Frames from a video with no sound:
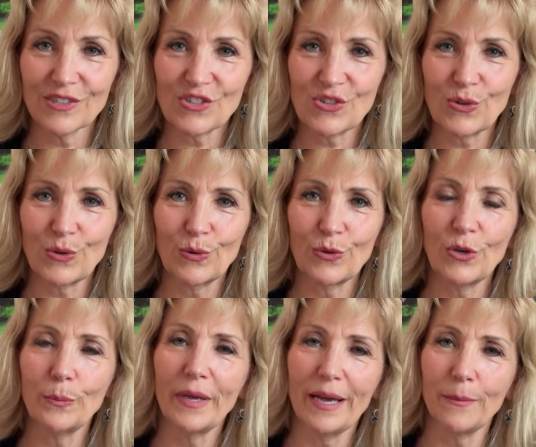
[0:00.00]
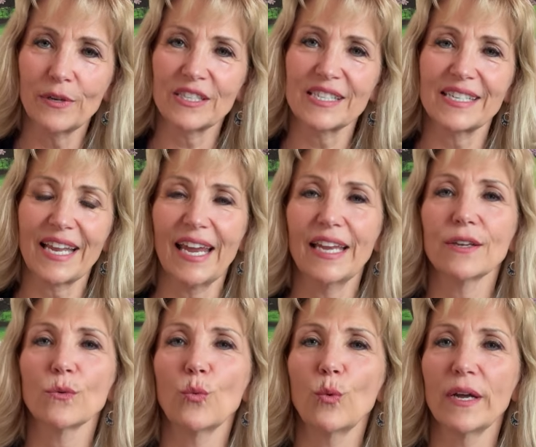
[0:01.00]
So you'll be able to state
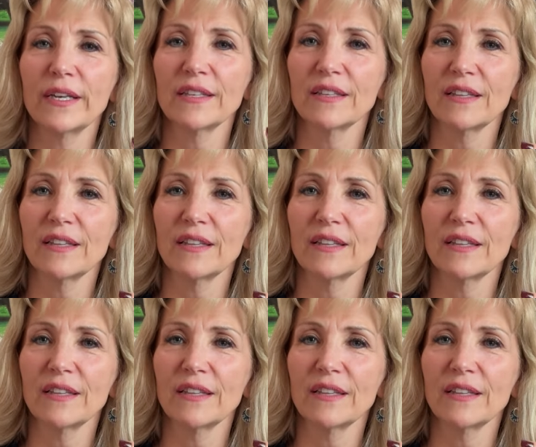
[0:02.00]
what